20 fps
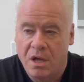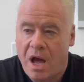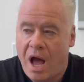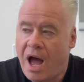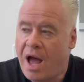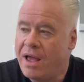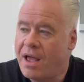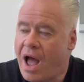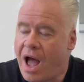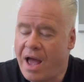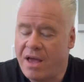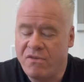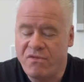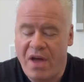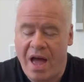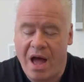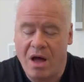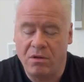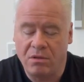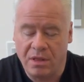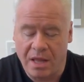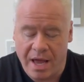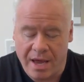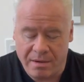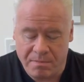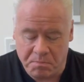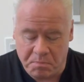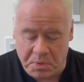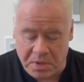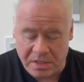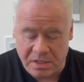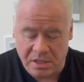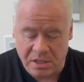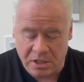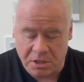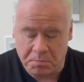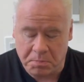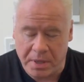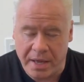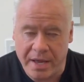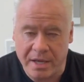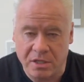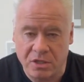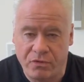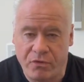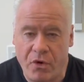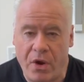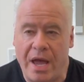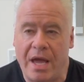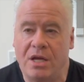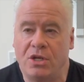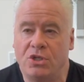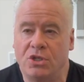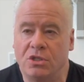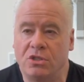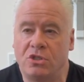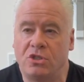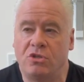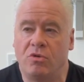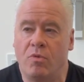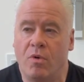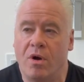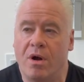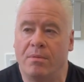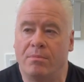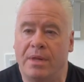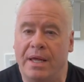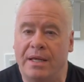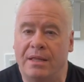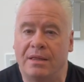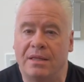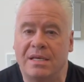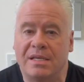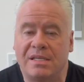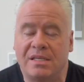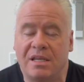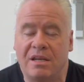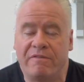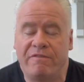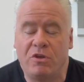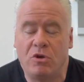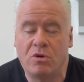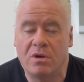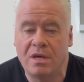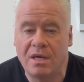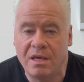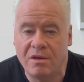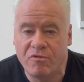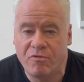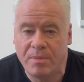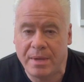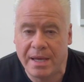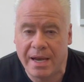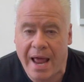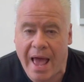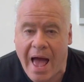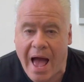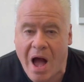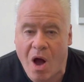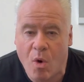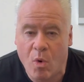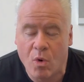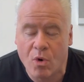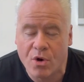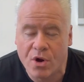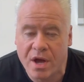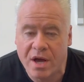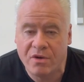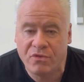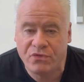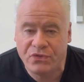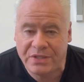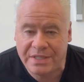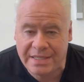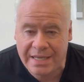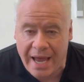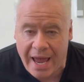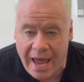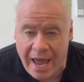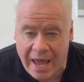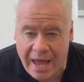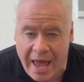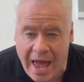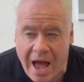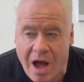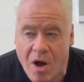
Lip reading: I've outlined business plans for agents to where I'm like, listen, if you can give me an hour a day